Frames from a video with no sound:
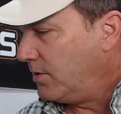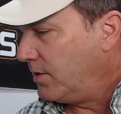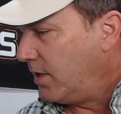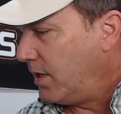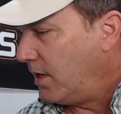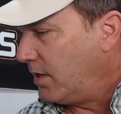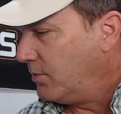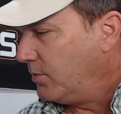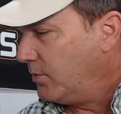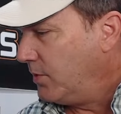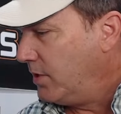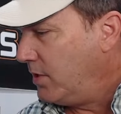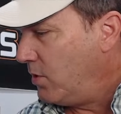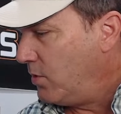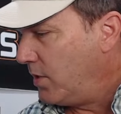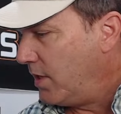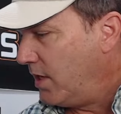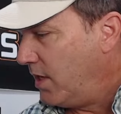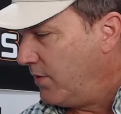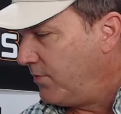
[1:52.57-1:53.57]
right, we
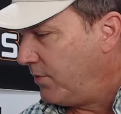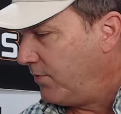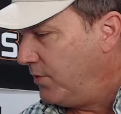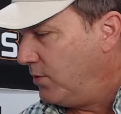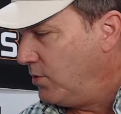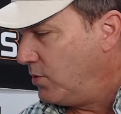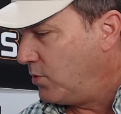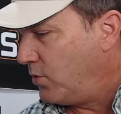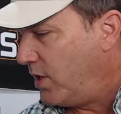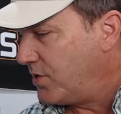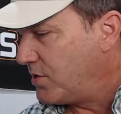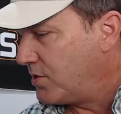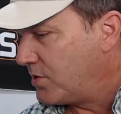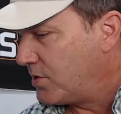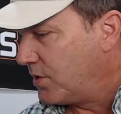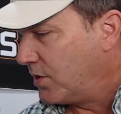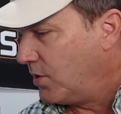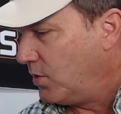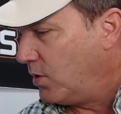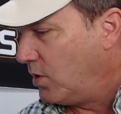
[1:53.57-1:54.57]
only have a few
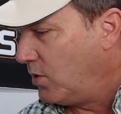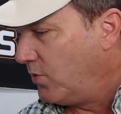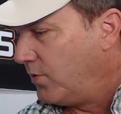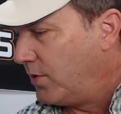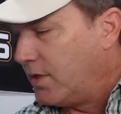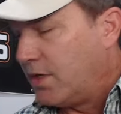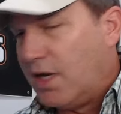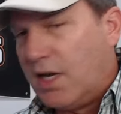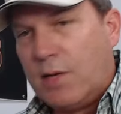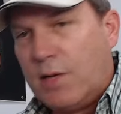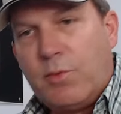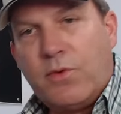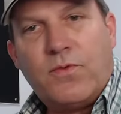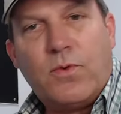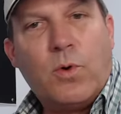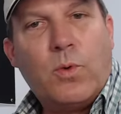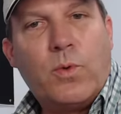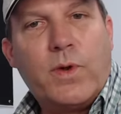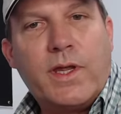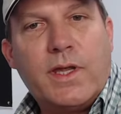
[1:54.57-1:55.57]
questions to go over today
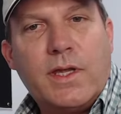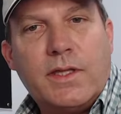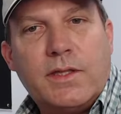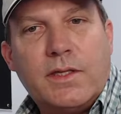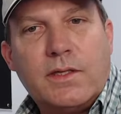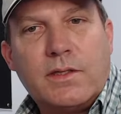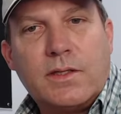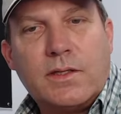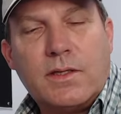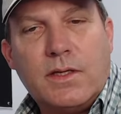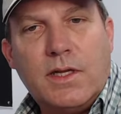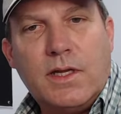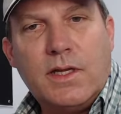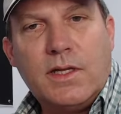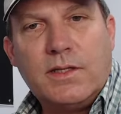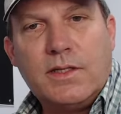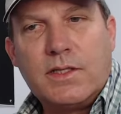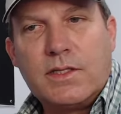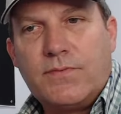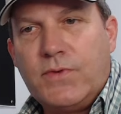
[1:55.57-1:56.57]
before we end
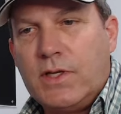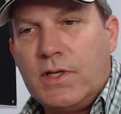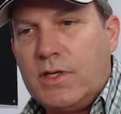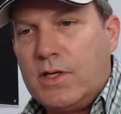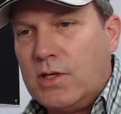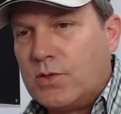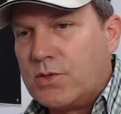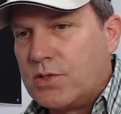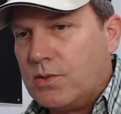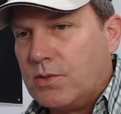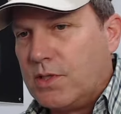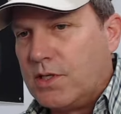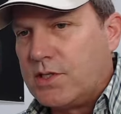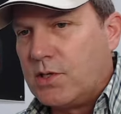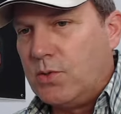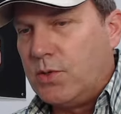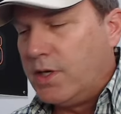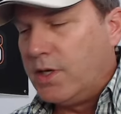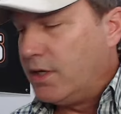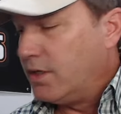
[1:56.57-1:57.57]
this video, so let's
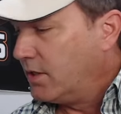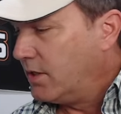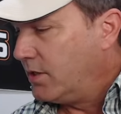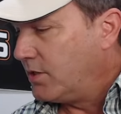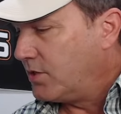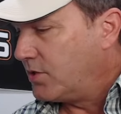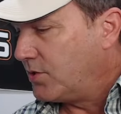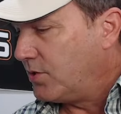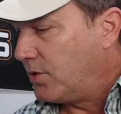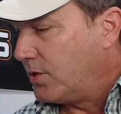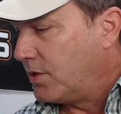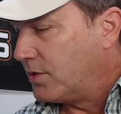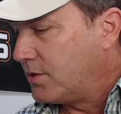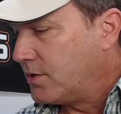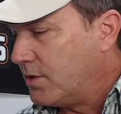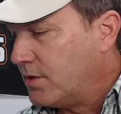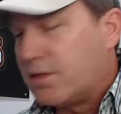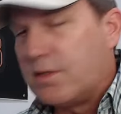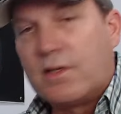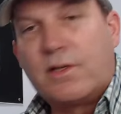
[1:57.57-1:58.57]
go ahead and get started
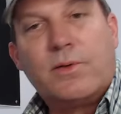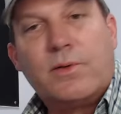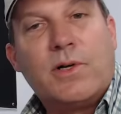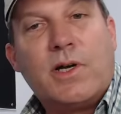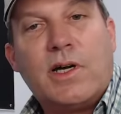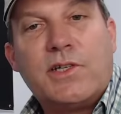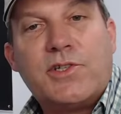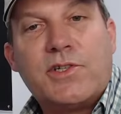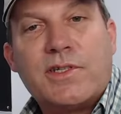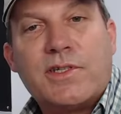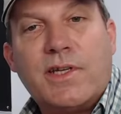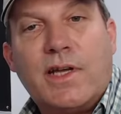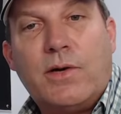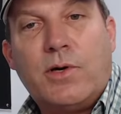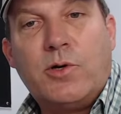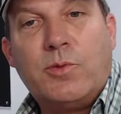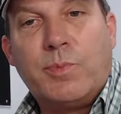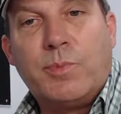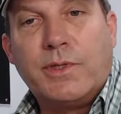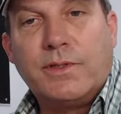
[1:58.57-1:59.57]
since the garage is now
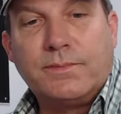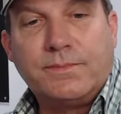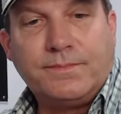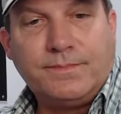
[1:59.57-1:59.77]
open.